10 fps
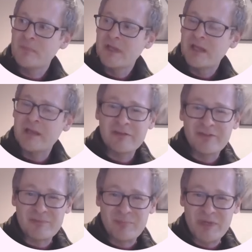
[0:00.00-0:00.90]
In
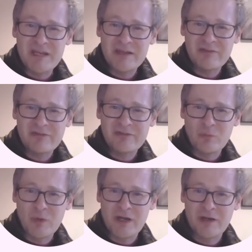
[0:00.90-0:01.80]
things like bees,
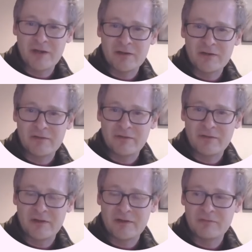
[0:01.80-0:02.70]
where
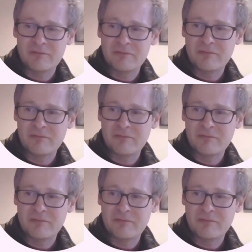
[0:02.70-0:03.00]
the